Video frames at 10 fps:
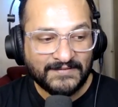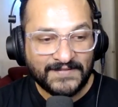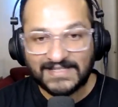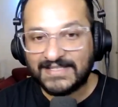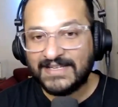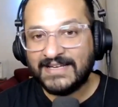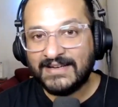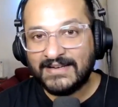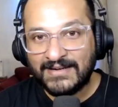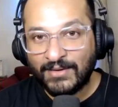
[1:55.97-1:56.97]

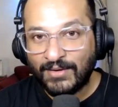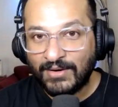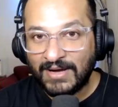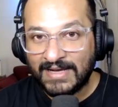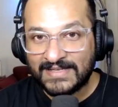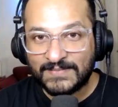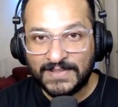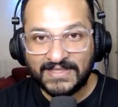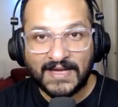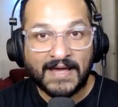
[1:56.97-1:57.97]
fascinated or has
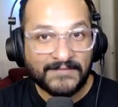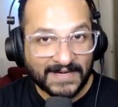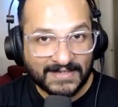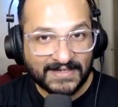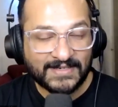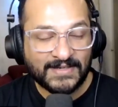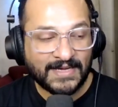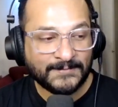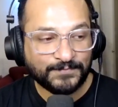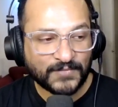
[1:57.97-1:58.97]
been affected
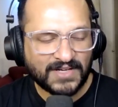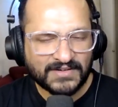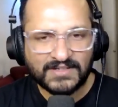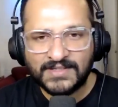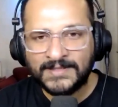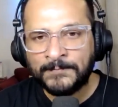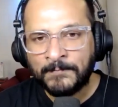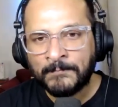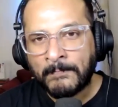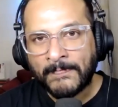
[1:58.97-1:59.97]
and really
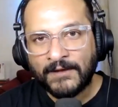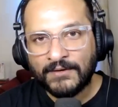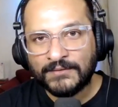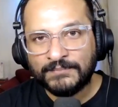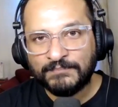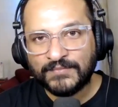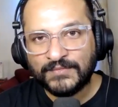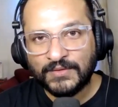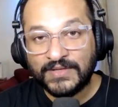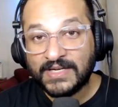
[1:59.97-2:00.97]

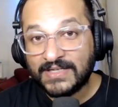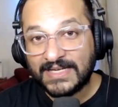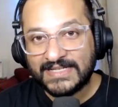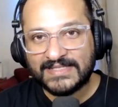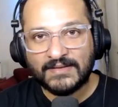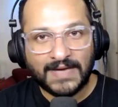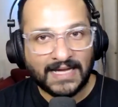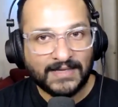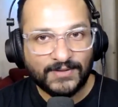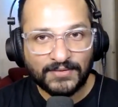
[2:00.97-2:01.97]
you realize the
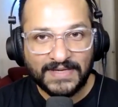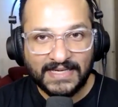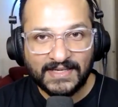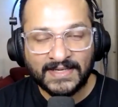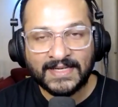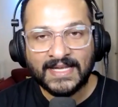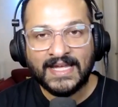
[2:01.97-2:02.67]
value of healing,